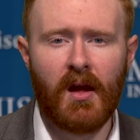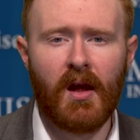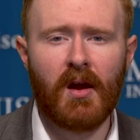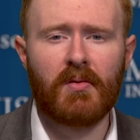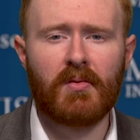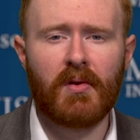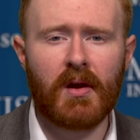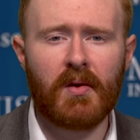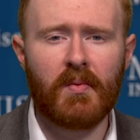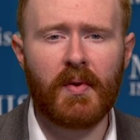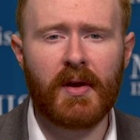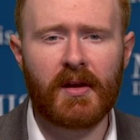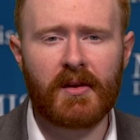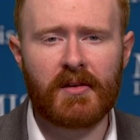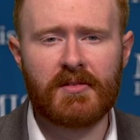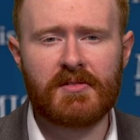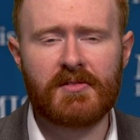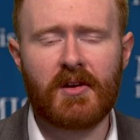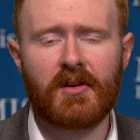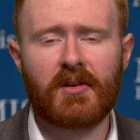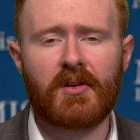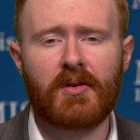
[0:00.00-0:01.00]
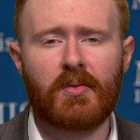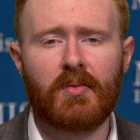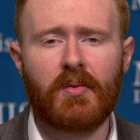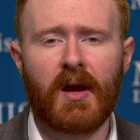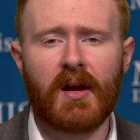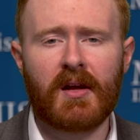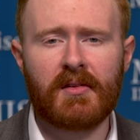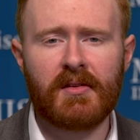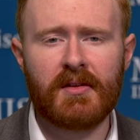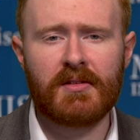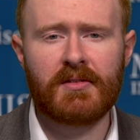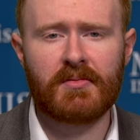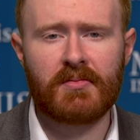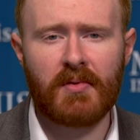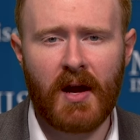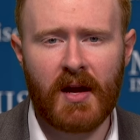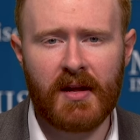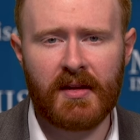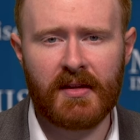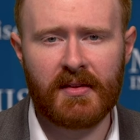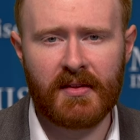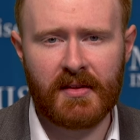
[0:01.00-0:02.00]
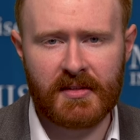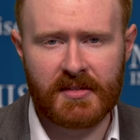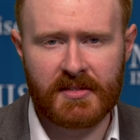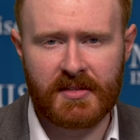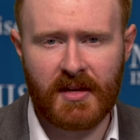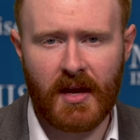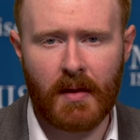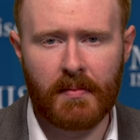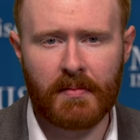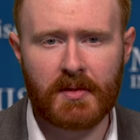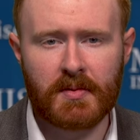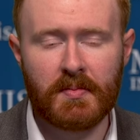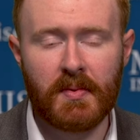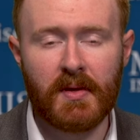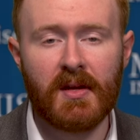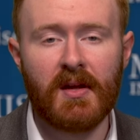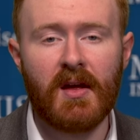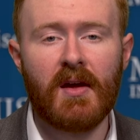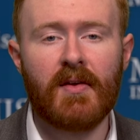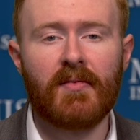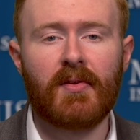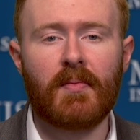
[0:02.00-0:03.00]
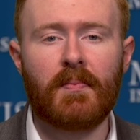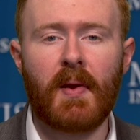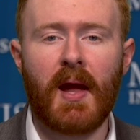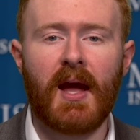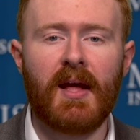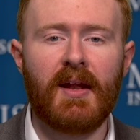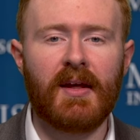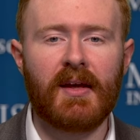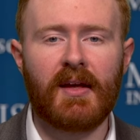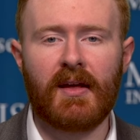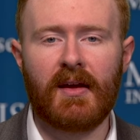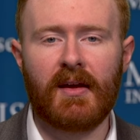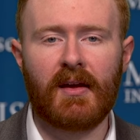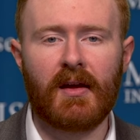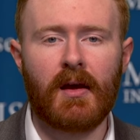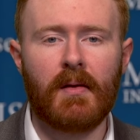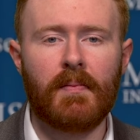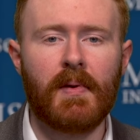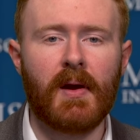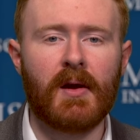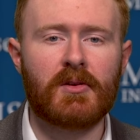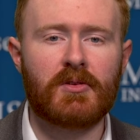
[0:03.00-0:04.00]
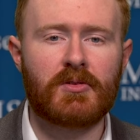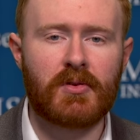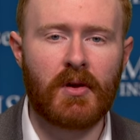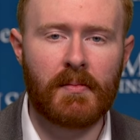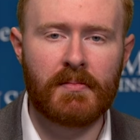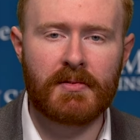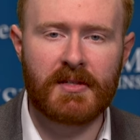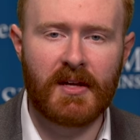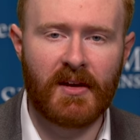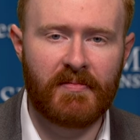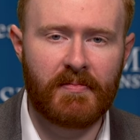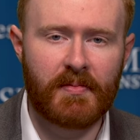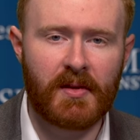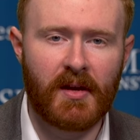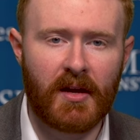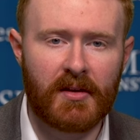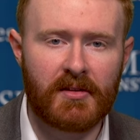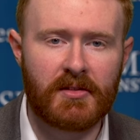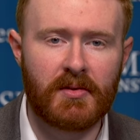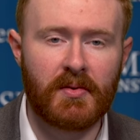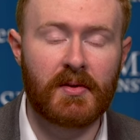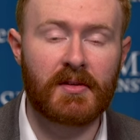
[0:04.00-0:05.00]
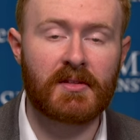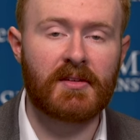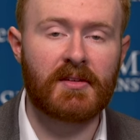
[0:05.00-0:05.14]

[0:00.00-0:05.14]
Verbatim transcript: Right wingers are correctly deriding the establishment for panicking about Trump's FBI doing